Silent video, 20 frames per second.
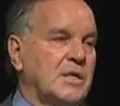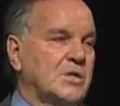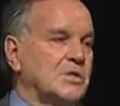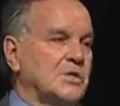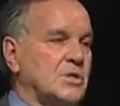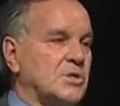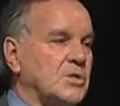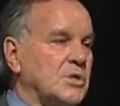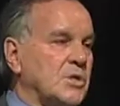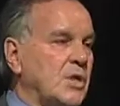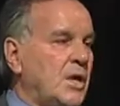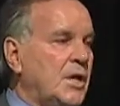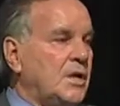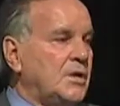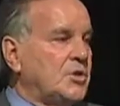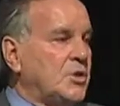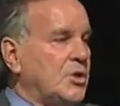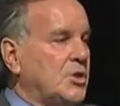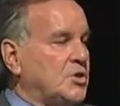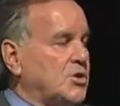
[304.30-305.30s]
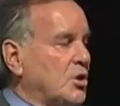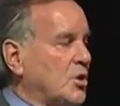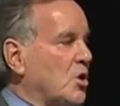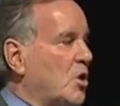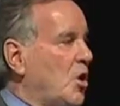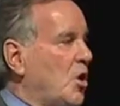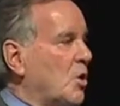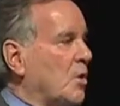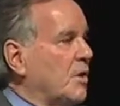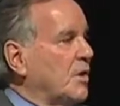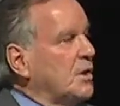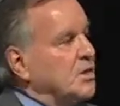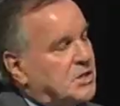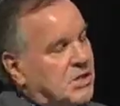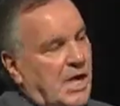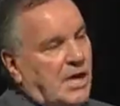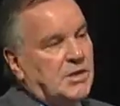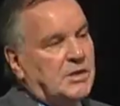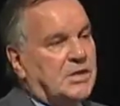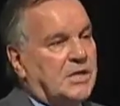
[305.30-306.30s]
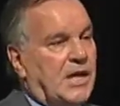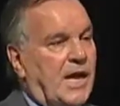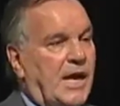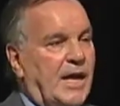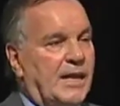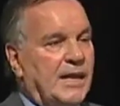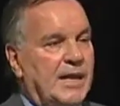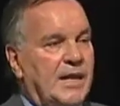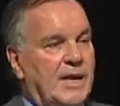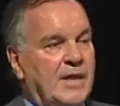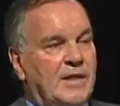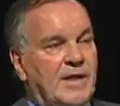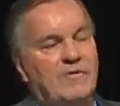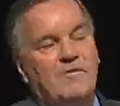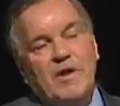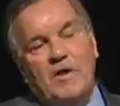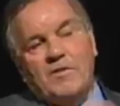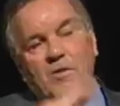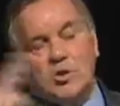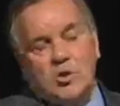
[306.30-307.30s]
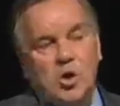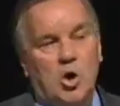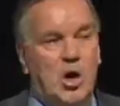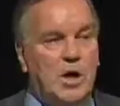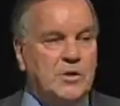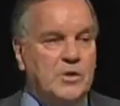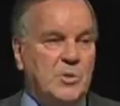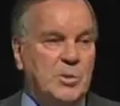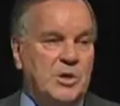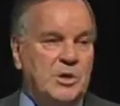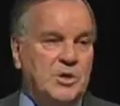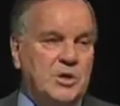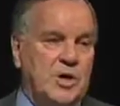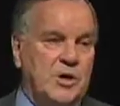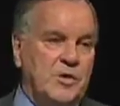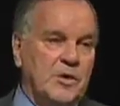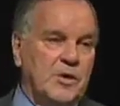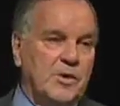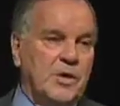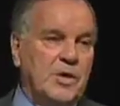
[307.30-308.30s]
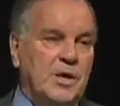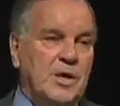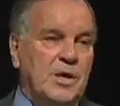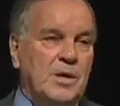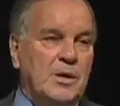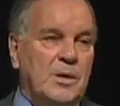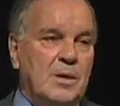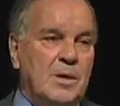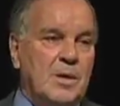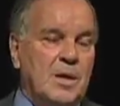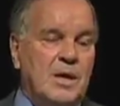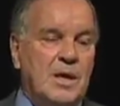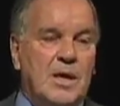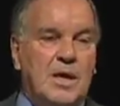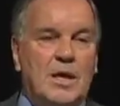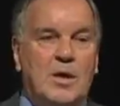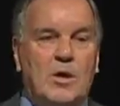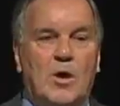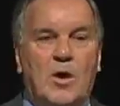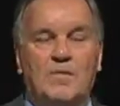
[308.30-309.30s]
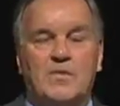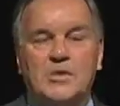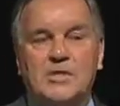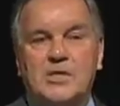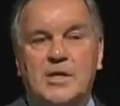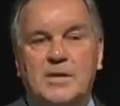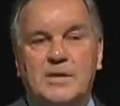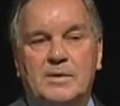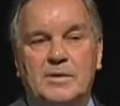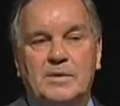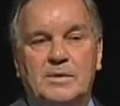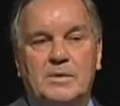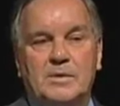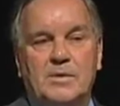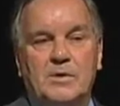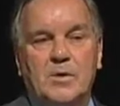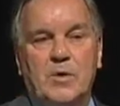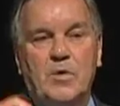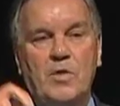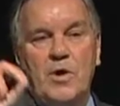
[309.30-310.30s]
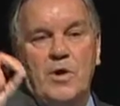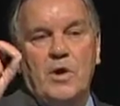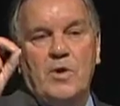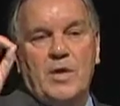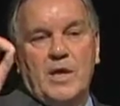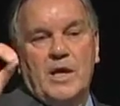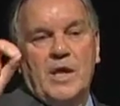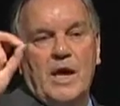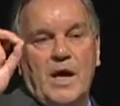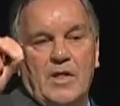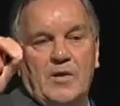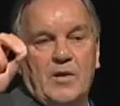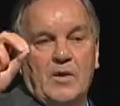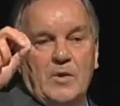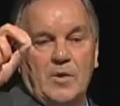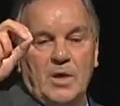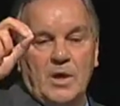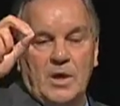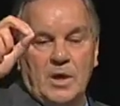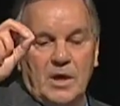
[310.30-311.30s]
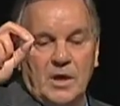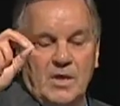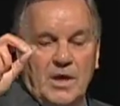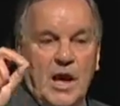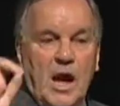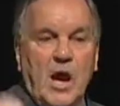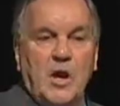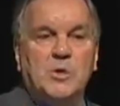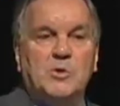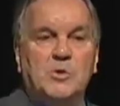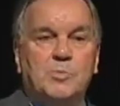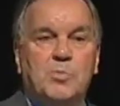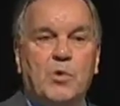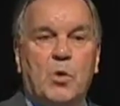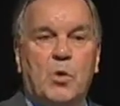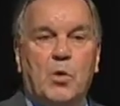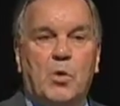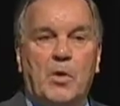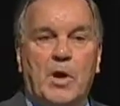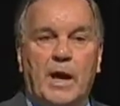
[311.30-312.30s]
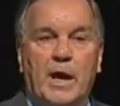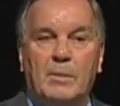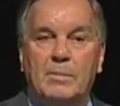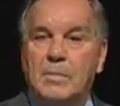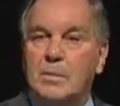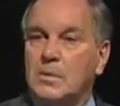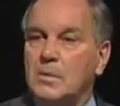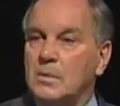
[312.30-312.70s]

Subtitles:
the city of Chicago on the south side. They've never talked to each other. And all of a sudden, they're there together in the arts program,